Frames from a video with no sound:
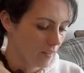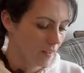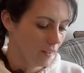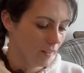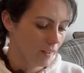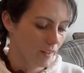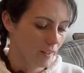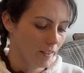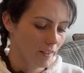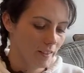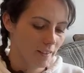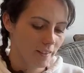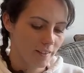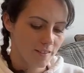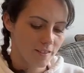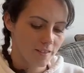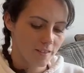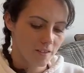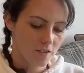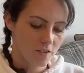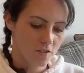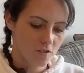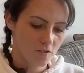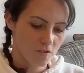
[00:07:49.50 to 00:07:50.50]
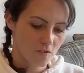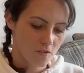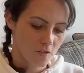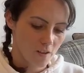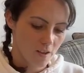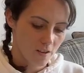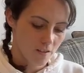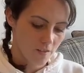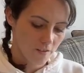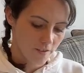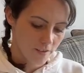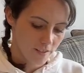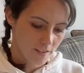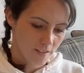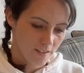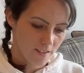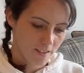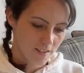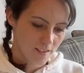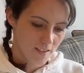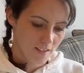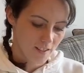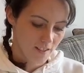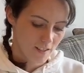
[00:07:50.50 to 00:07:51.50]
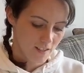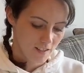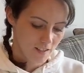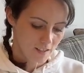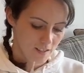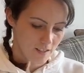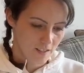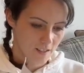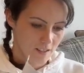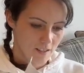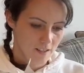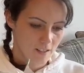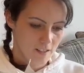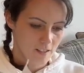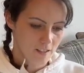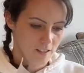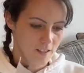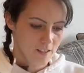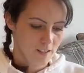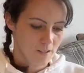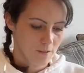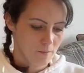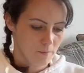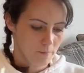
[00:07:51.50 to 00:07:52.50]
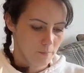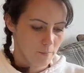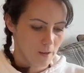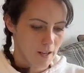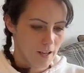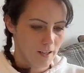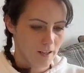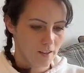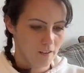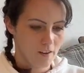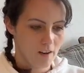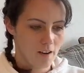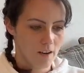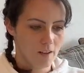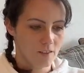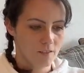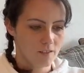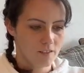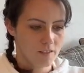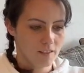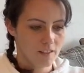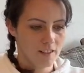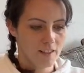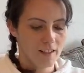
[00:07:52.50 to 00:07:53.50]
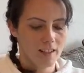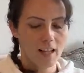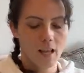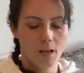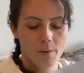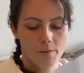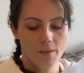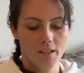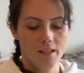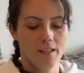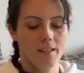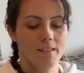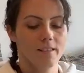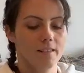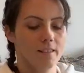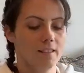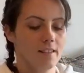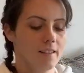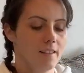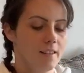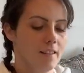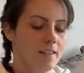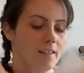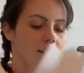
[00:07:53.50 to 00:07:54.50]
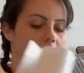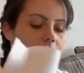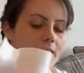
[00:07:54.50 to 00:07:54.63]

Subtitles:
So I drew out this background and I laminated it.